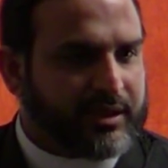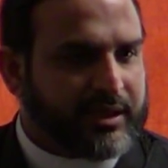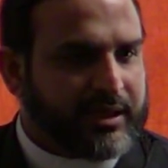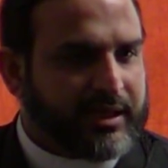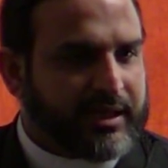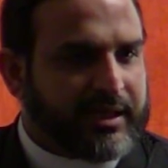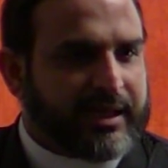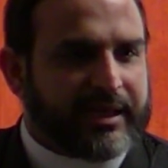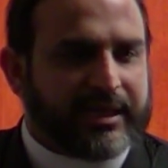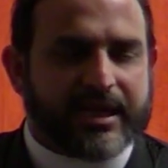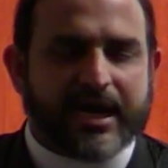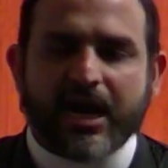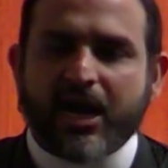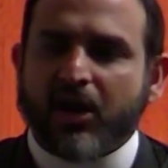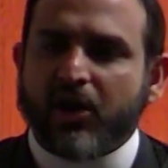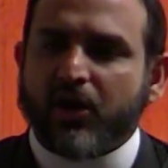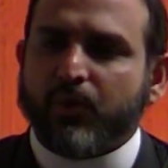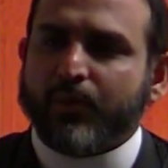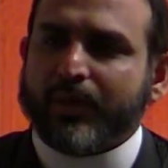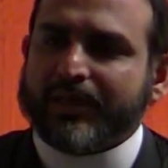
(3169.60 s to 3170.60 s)
And how
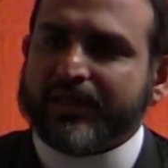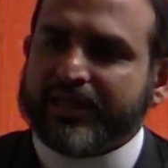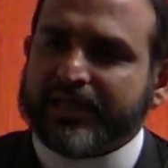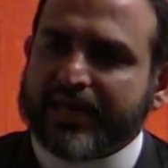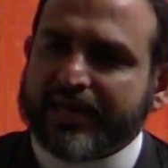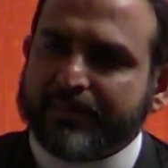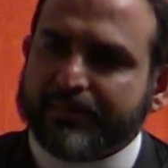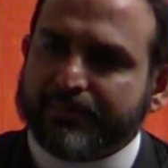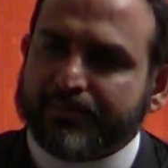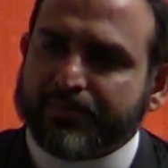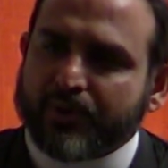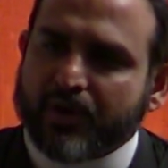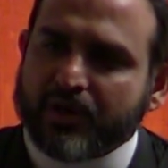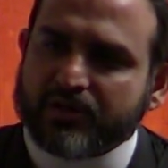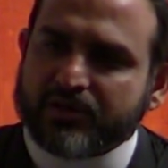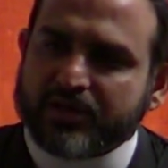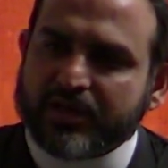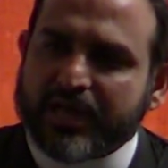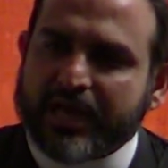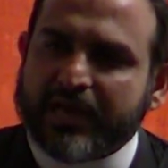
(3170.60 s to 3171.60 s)
when they had brought
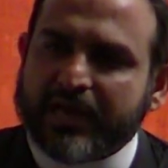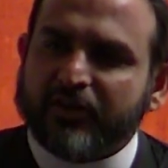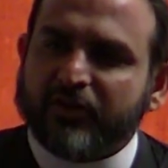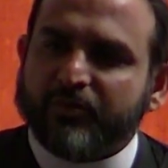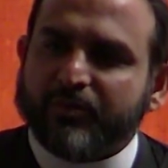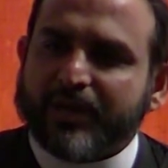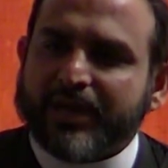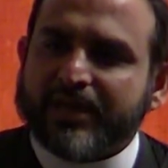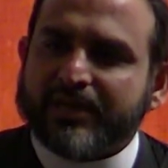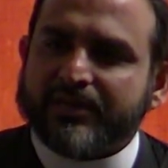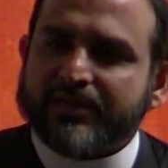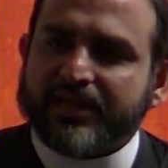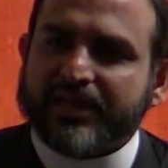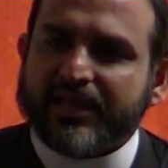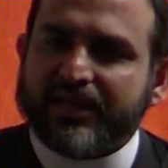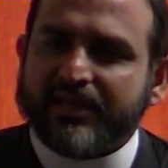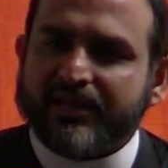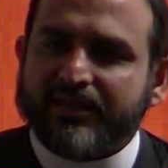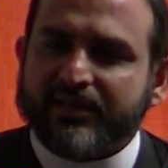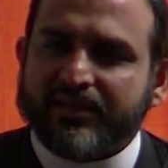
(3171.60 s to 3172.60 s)
Ahlul Bayt
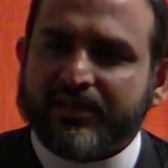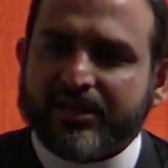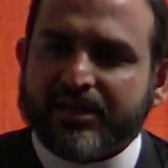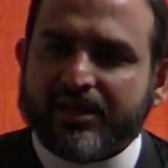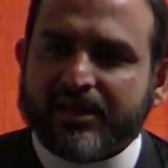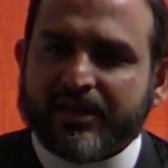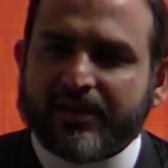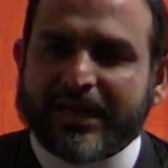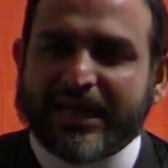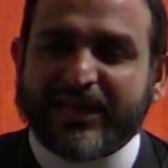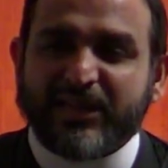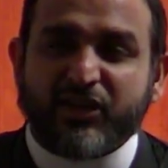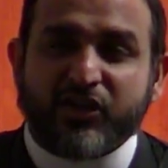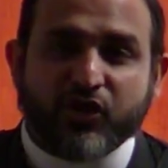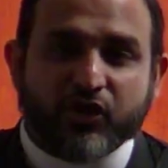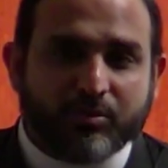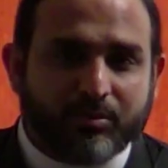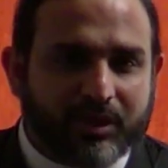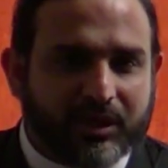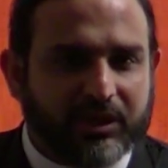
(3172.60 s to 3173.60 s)
in
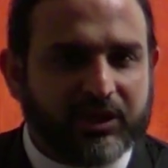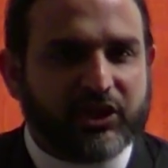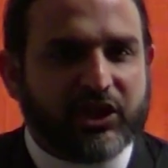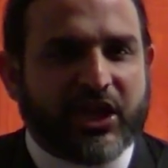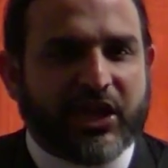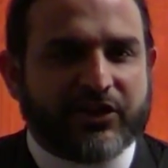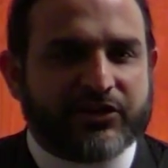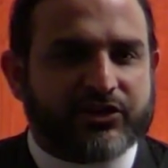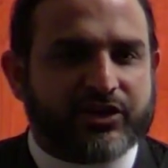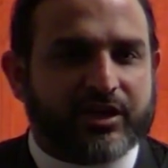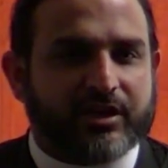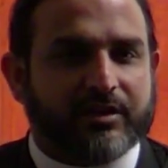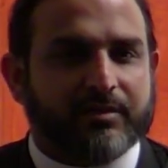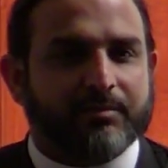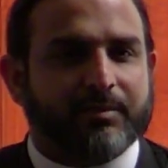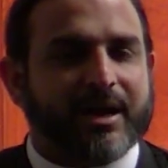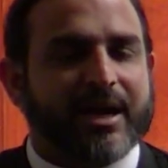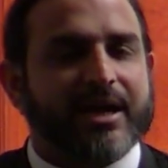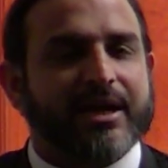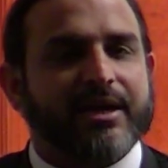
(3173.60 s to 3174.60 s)
humiliation
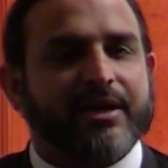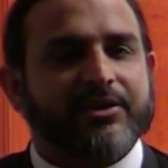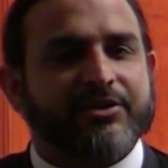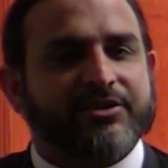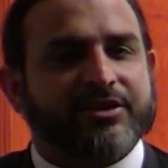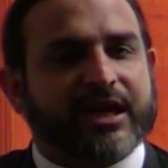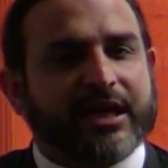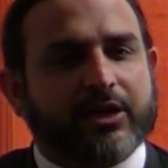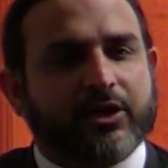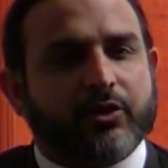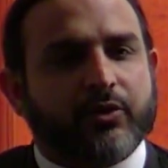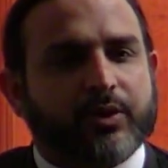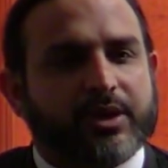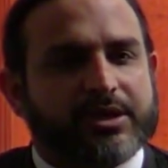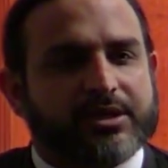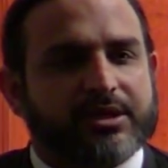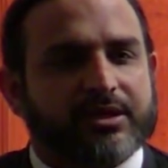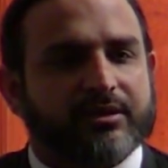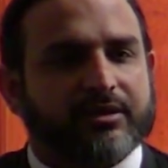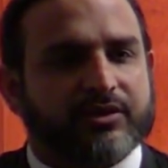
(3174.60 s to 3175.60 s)
by
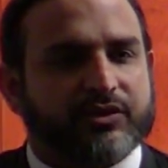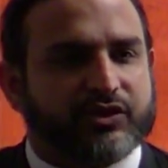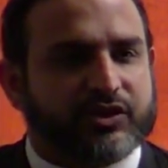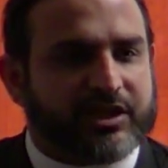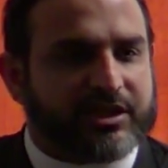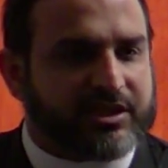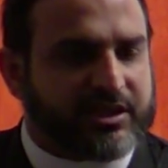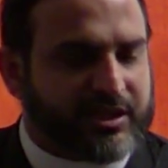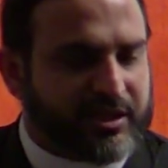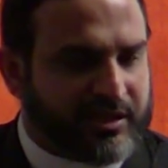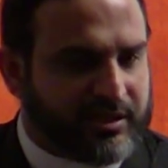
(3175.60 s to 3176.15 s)
decorating the city